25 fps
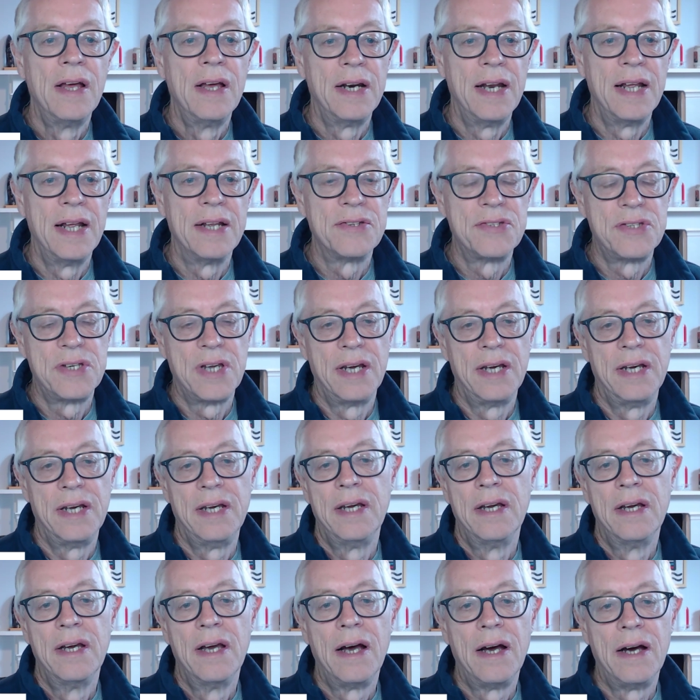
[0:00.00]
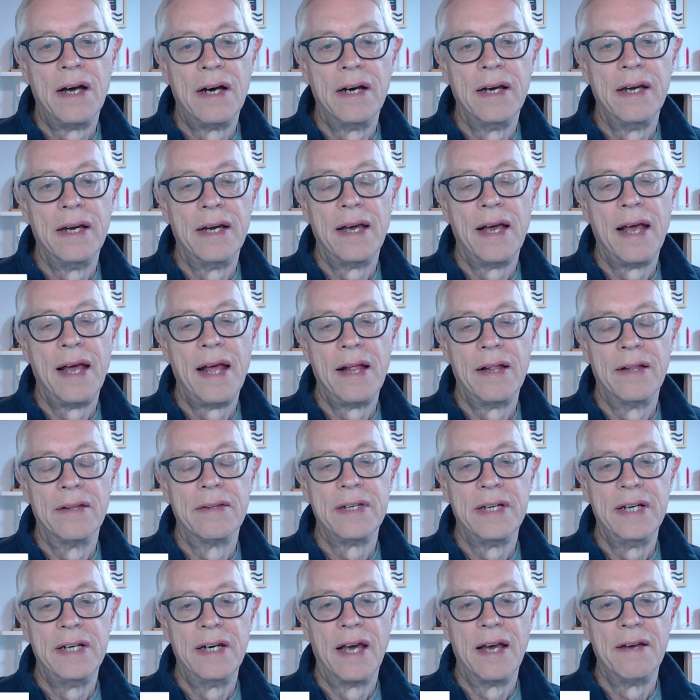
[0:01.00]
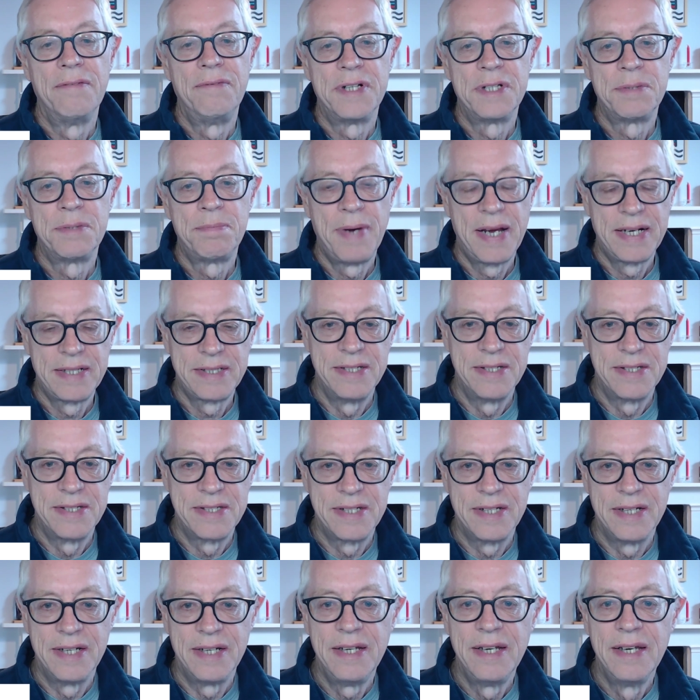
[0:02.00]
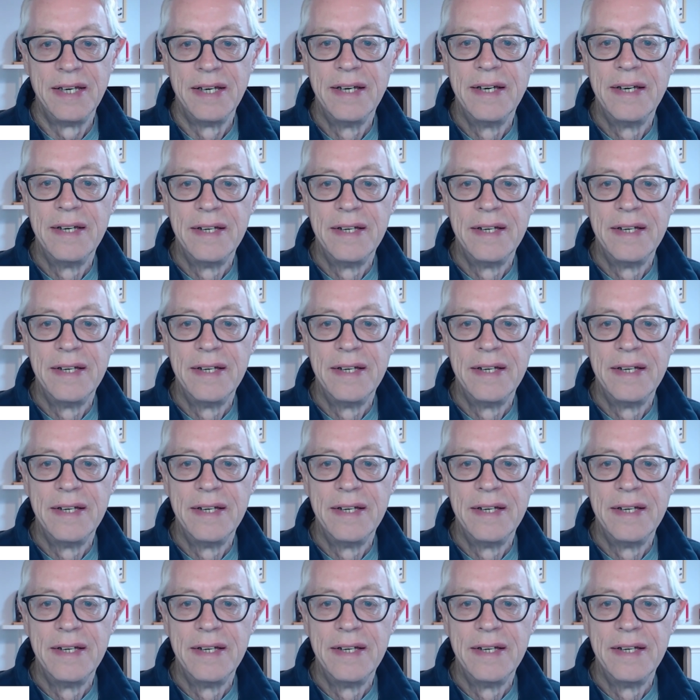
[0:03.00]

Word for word: let's say, higher healthy life expectancy,